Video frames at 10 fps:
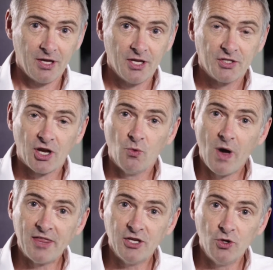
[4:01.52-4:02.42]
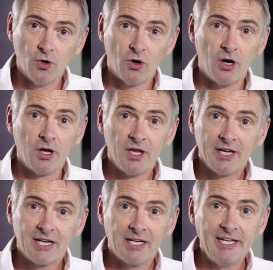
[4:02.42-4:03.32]
So whether you're
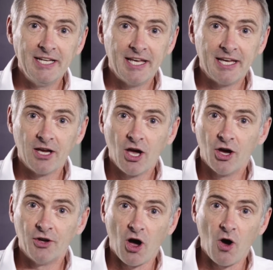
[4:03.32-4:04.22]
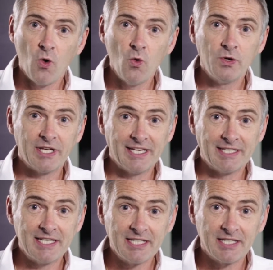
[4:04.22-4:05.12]
cleaning an old
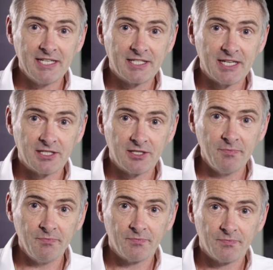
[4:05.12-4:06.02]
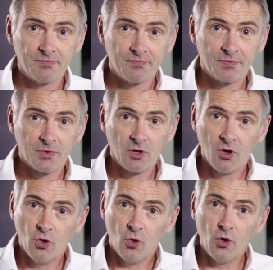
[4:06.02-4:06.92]
existing system
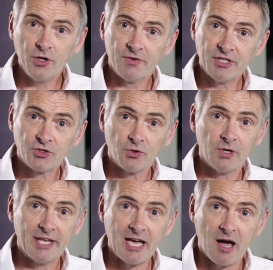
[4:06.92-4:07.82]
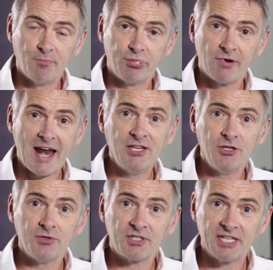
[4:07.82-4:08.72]
or you're installing a brand
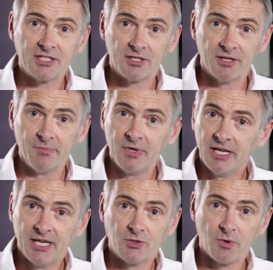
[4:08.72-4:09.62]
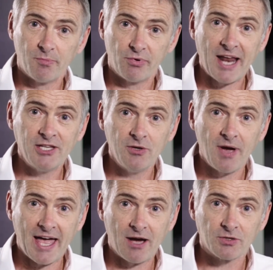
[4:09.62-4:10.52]
new system into a brand new
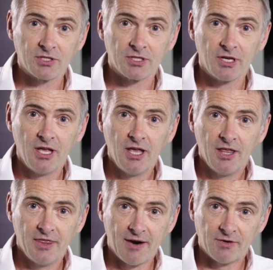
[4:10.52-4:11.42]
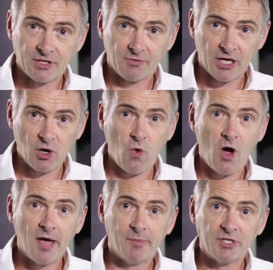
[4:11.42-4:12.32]
house, there is a
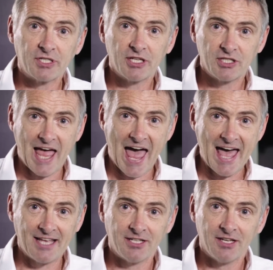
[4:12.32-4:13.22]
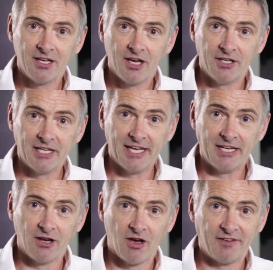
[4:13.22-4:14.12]
requirement to add an
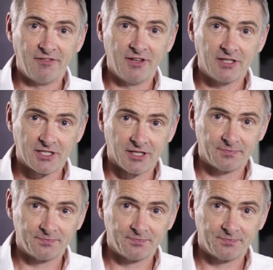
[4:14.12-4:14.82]
inline filter.